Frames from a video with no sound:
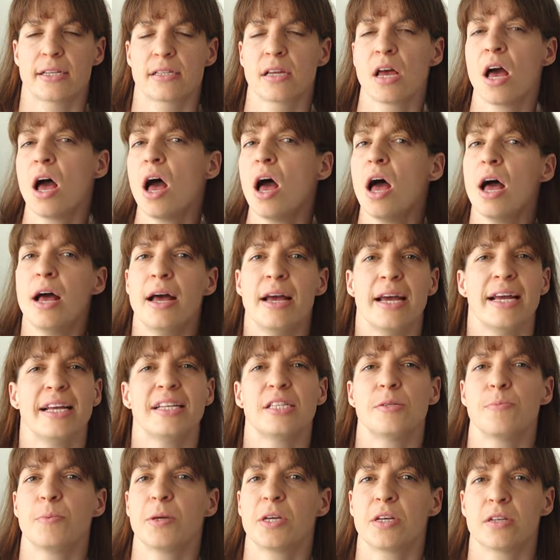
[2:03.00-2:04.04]
is
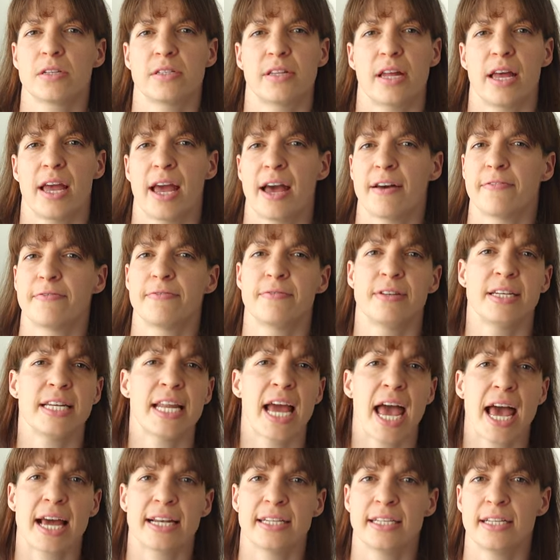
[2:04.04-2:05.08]
it's because they have
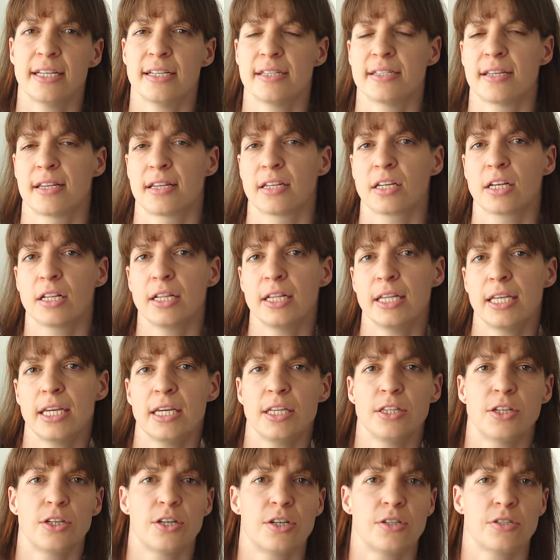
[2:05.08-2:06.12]
nannies and
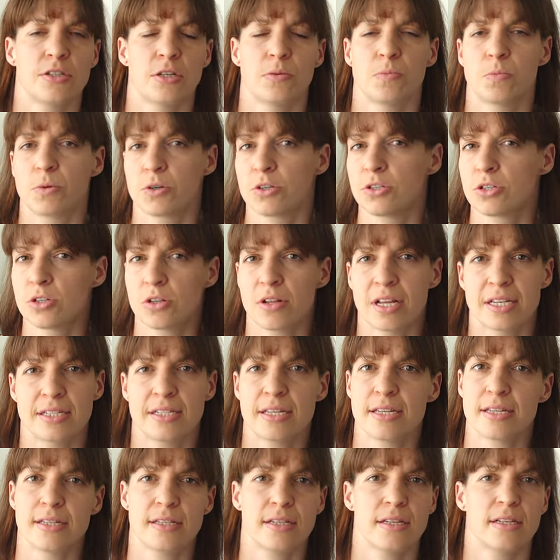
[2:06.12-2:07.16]
cleaners and personal
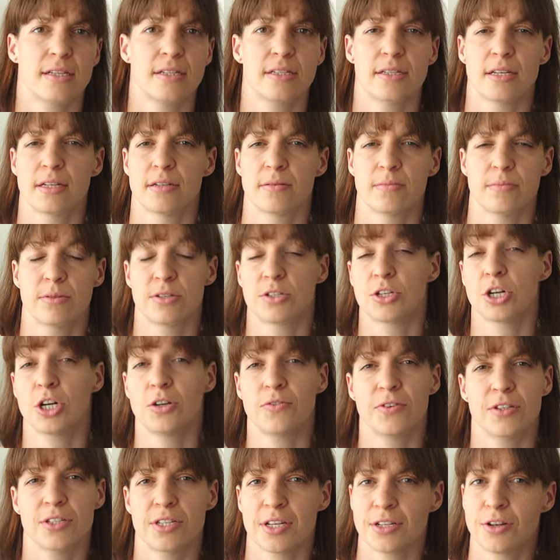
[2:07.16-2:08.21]
assistants and
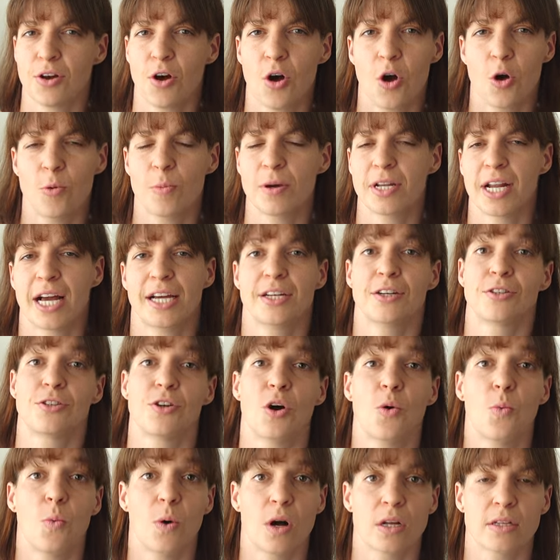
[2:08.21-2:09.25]
servants at home and I don't
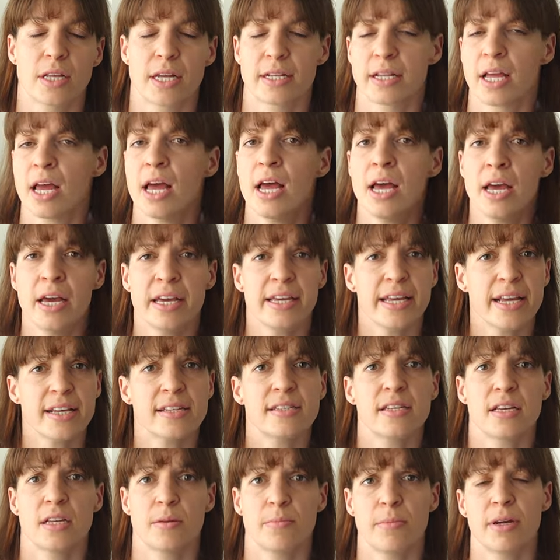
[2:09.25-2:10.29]
know what. And
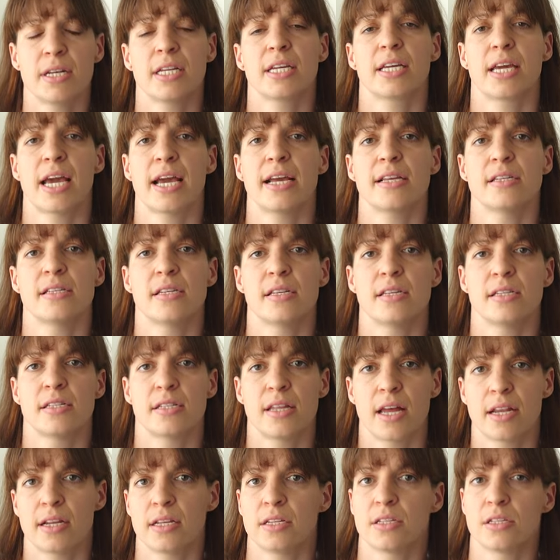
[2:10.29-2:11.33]
yes, in many cases
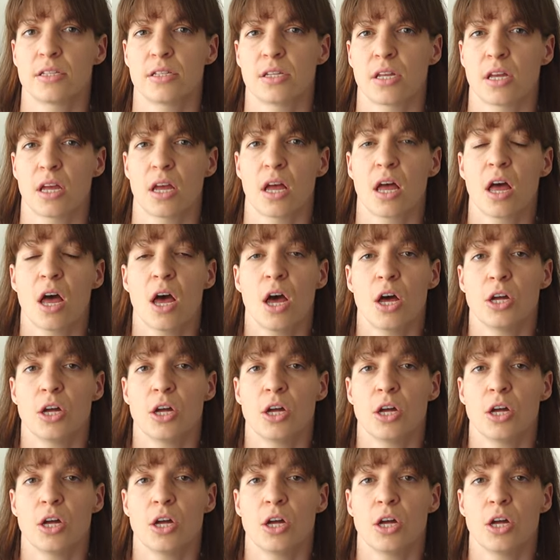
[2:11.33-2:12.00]
that is the